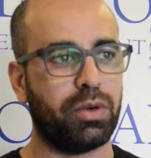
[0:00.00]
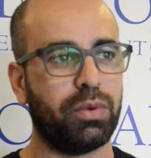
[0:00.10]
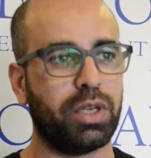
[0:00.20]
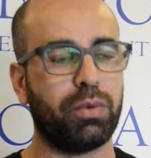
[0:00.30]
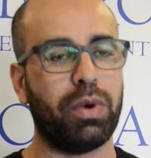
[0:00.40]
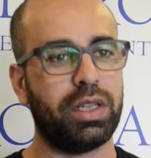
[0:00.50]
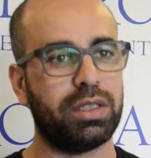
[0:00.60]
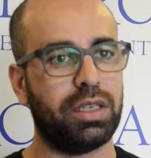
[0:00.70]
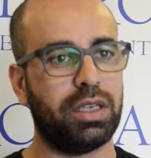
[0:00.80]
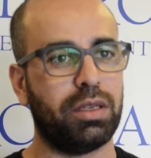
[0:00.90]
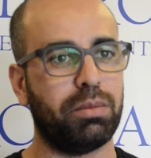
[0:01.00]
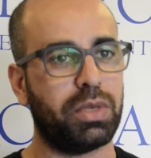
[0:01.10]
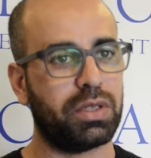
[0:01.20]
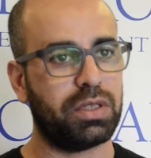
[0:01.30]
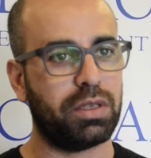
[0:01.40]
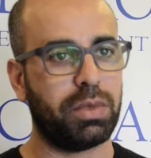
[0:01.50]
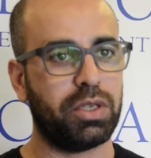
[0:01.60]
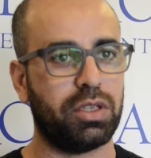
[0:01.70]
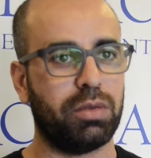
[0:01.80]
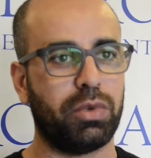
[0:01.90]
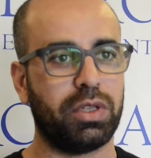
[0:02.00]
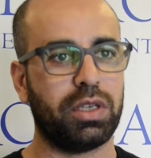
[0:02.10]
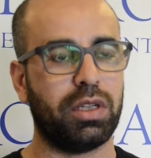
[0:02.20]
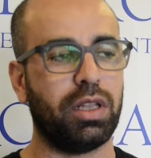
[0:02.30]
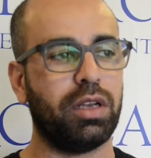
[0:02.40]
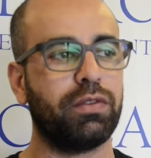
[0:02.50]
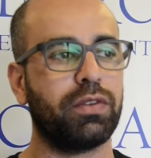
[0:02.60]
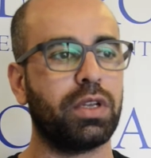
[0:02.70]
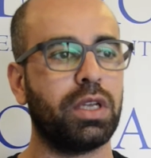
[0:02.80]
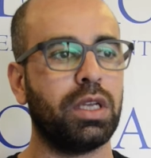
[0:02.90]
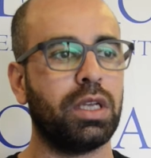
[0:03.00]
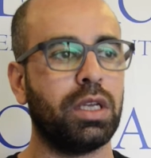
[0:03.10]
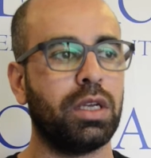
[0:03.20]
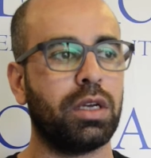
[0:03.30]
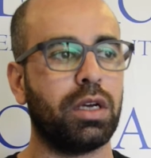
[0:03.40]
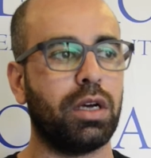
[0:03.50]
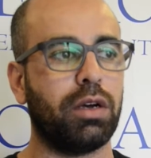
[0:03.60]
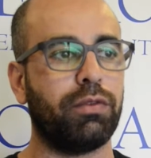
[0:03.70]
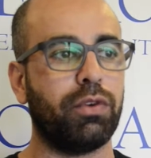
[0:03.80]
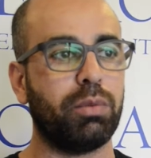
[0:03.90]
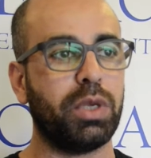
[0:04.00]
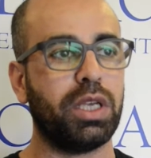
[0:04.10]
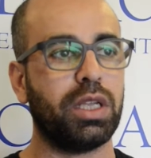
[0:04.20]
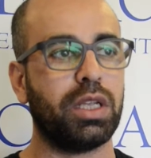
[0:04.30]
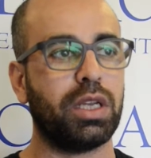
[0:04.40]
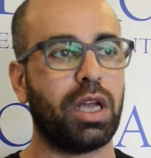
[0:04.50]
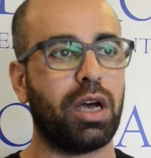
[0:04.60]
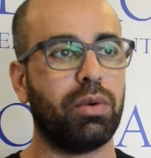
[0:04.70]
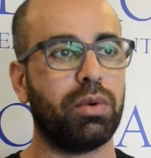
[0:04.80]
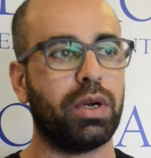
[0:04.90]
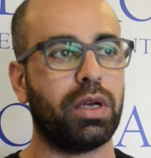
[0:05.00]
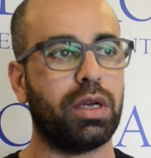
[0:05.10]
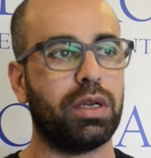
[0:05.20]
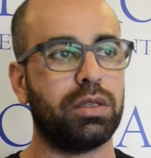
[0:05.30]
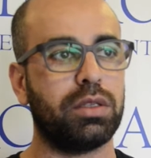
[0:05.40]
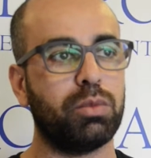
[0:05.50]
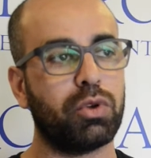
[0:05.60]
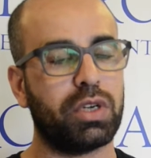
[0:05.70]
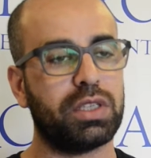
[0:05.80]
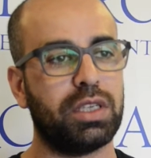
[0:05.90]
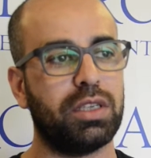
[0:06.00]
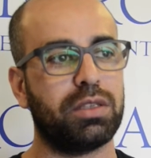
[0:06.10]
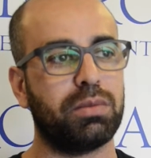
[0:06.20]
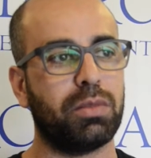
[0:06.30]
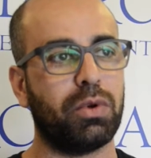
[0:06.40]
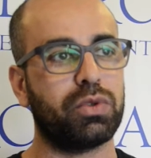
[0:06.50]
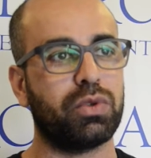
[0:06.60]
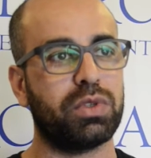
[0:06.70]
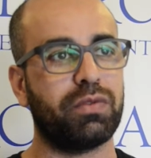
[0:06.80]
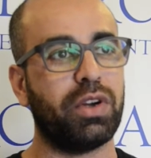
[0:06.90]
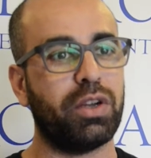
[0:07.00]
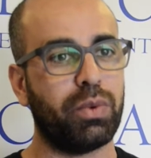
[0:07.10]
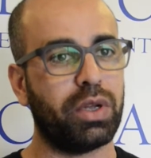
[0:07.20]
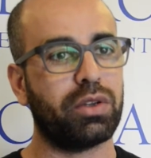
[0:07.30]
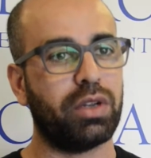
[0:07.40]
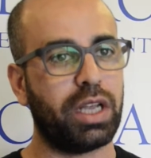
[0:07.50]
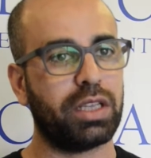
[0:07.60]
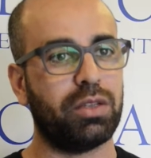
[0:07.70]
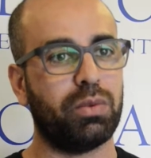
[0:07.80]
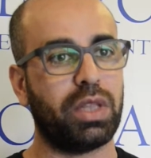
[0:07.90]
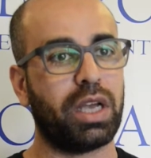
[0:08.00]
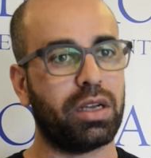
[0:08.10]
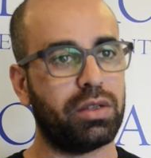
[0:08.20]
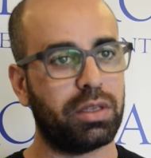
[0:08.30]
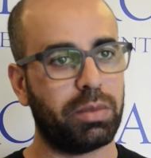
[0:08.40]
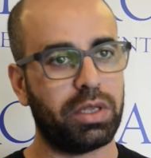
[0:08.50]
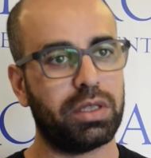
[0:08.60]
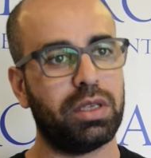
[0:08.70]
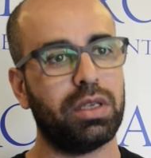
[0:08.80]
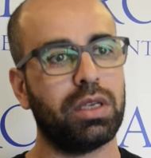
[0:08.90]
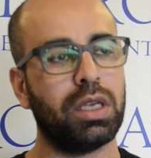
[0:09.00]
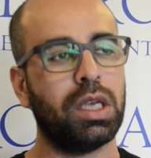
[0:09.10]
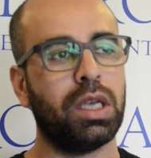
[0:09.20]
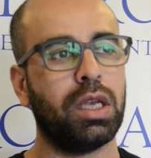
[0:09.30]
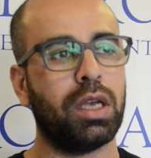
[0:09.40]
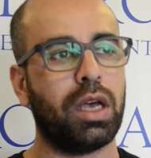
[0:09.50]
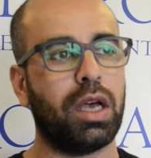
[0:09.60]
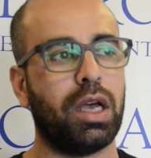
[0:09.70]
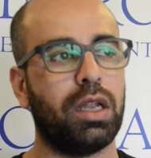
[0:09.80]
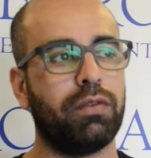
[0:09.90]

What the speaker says: equality and participation in political life. For me now, democracy is very well connected with accountability, and